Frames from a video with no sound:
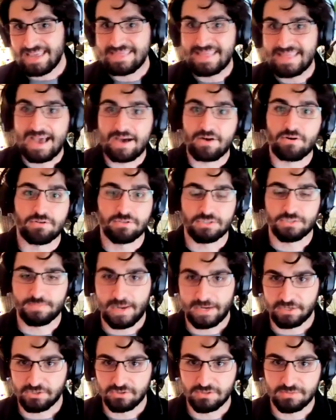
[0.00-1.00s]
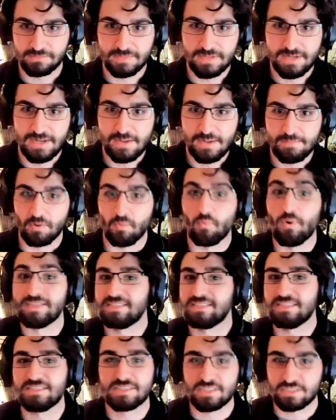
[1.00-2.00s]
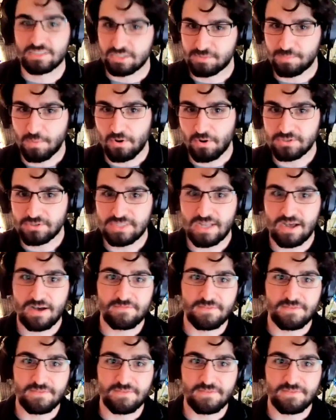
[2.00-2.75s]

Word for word: in that whole spectrum. But once it's disposed wow.